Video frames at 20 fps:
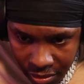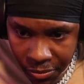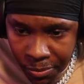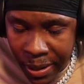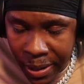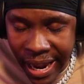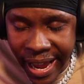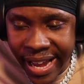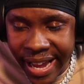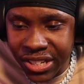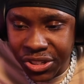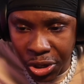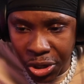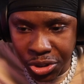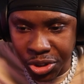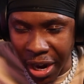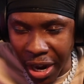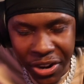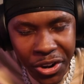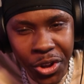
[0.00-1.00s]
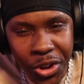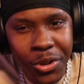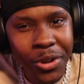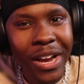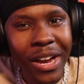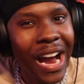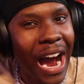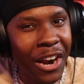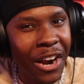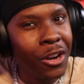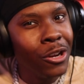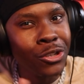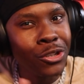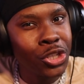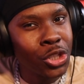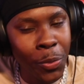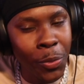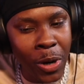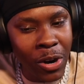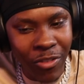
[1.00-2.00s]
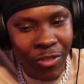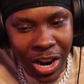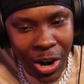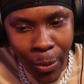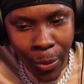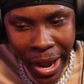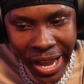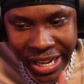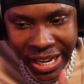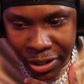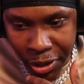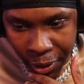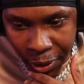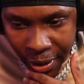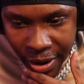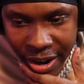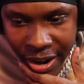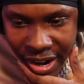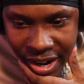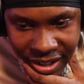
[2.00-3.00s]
Play JoJo. I knew JoJo wouldn't run away, you know.